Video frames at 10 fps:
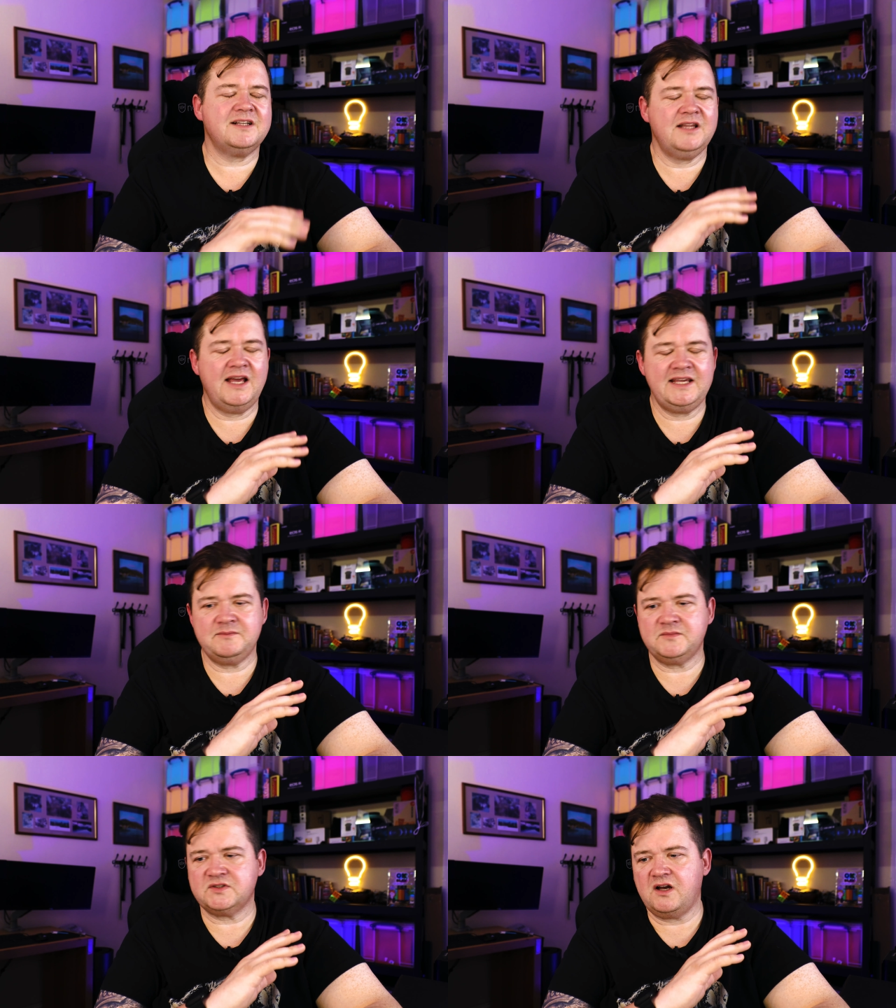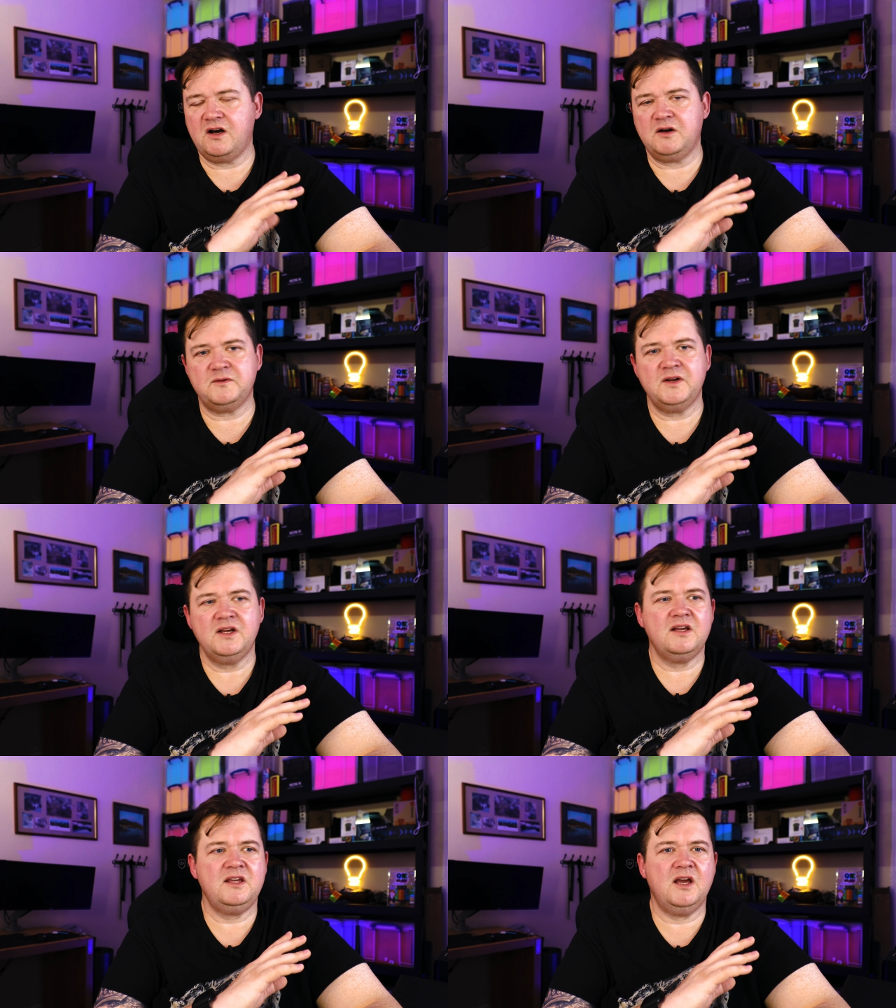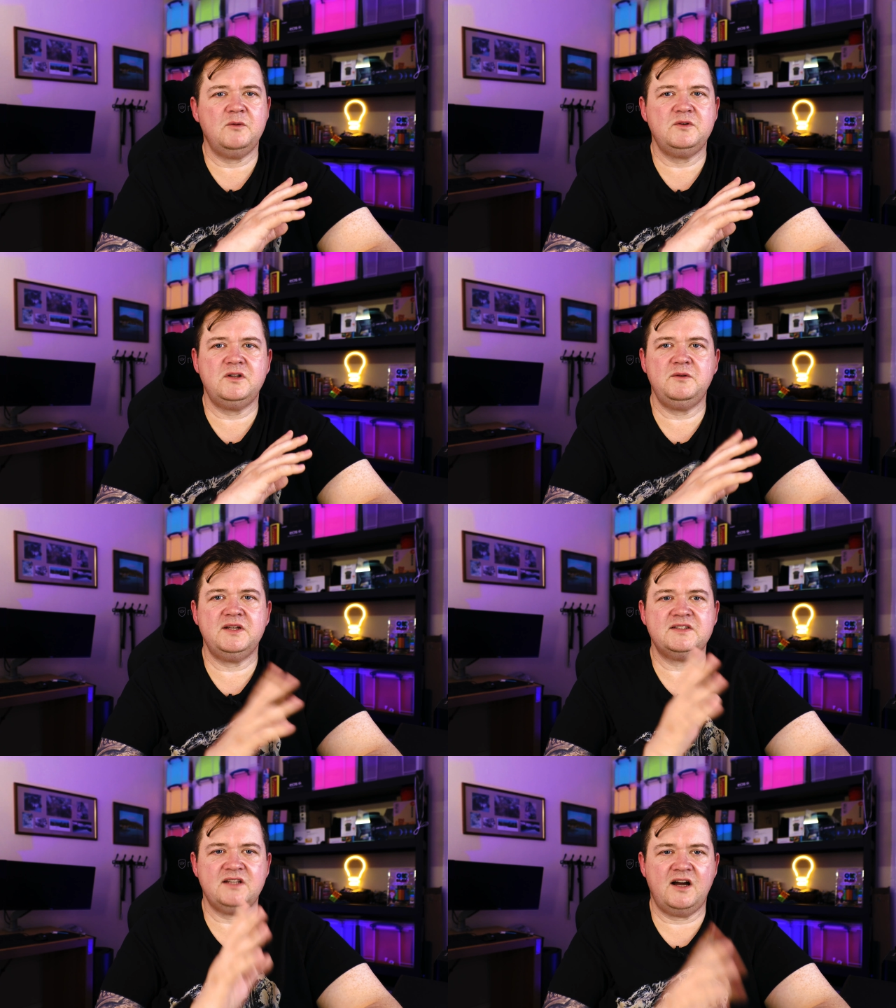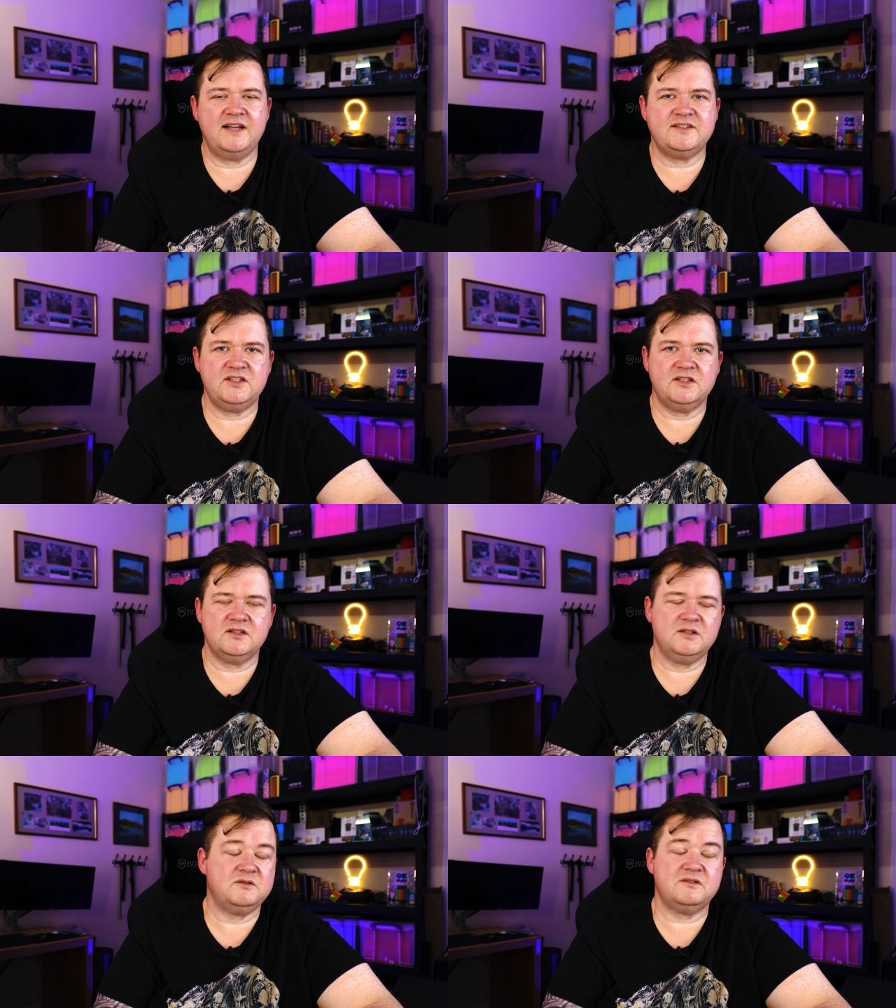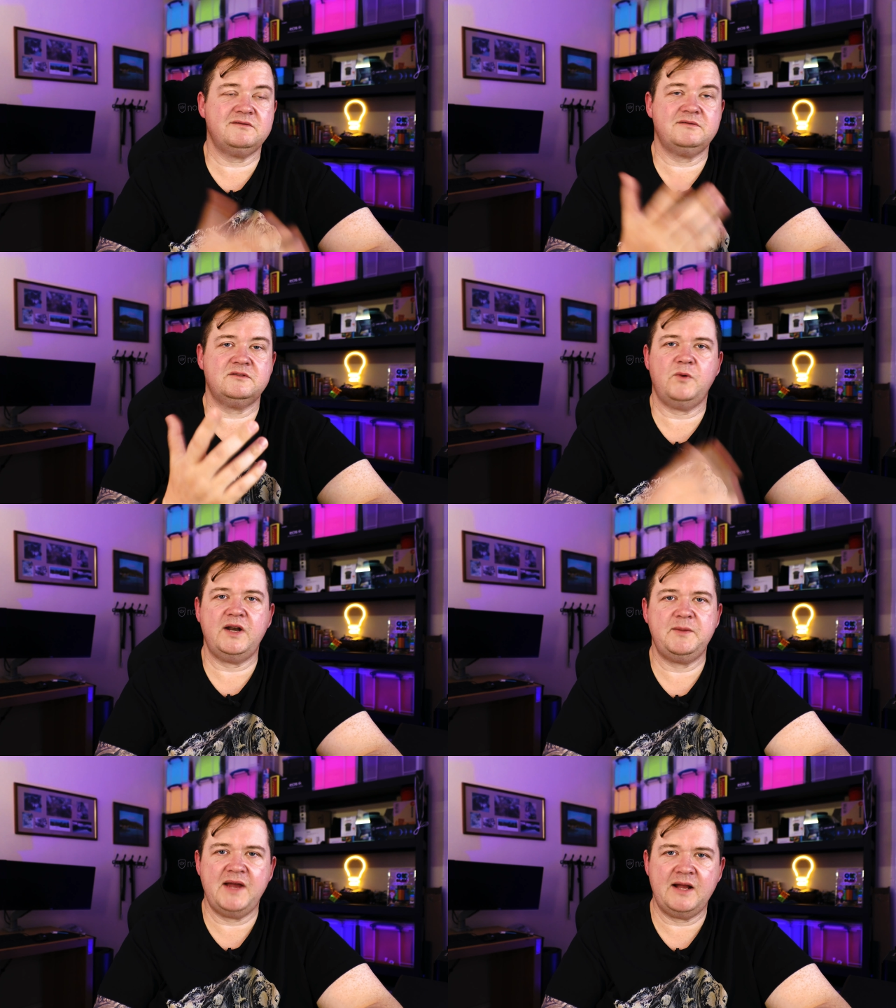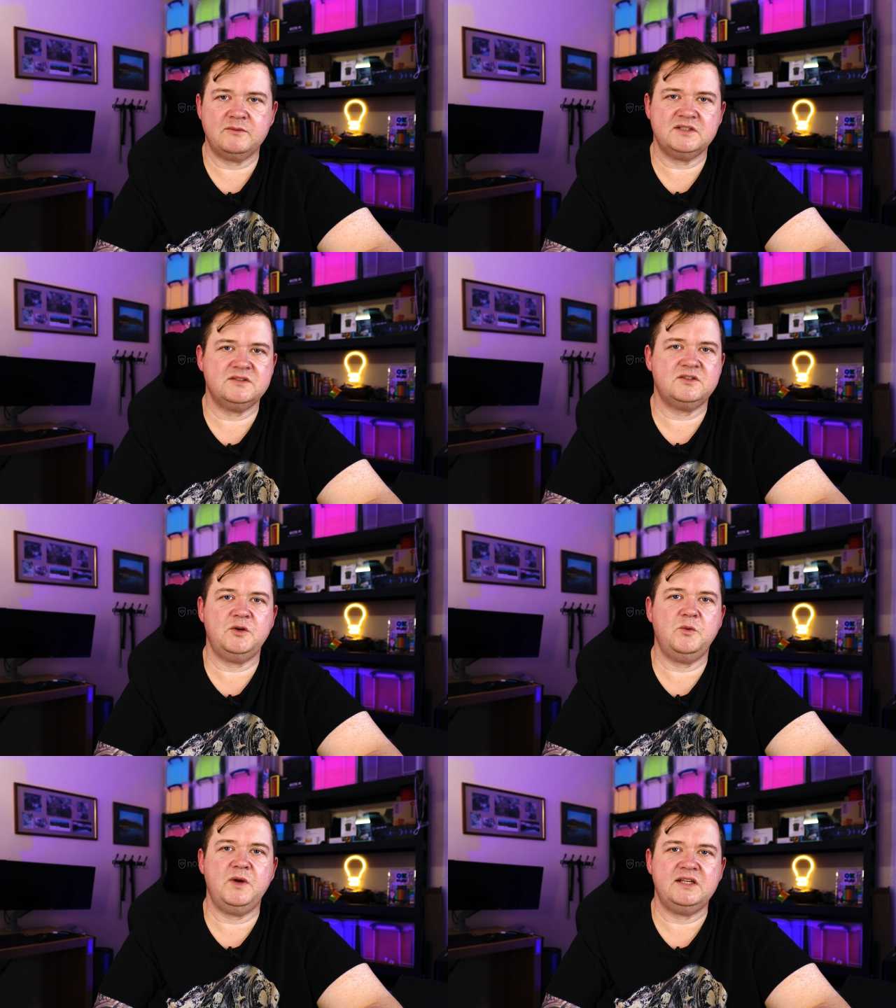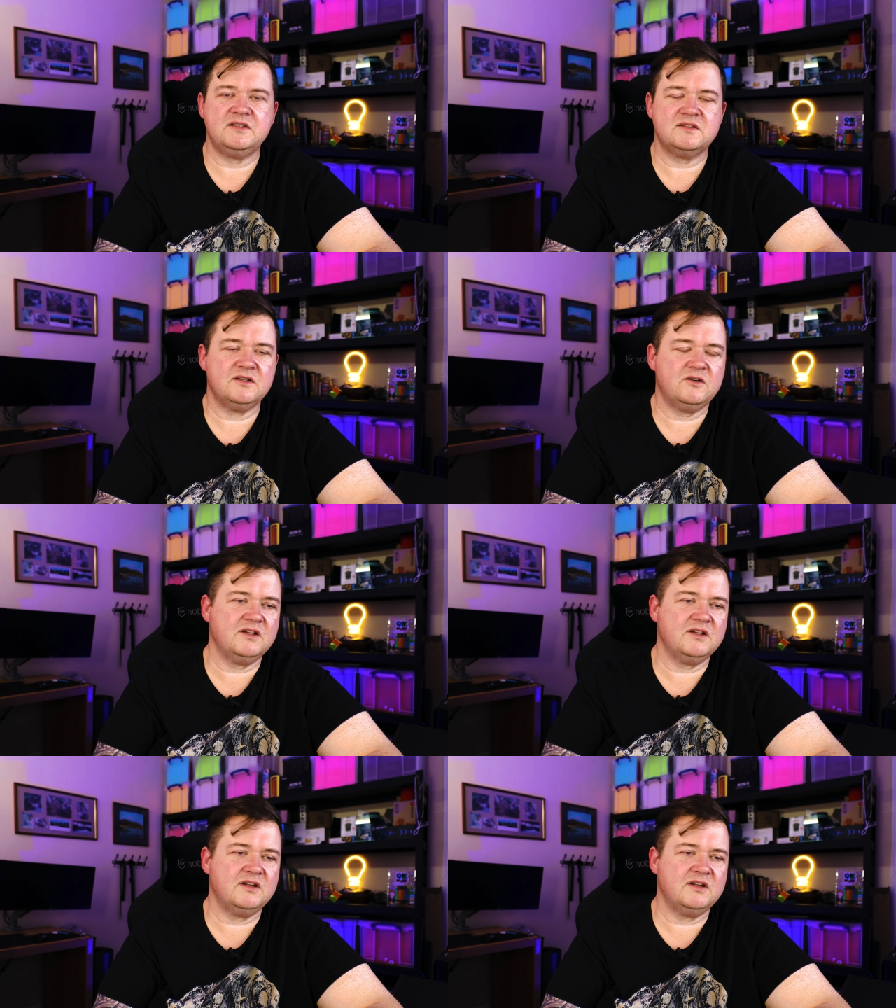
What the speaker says: claims of, do this diet and you'll lose 20 pounds in 2 weeks,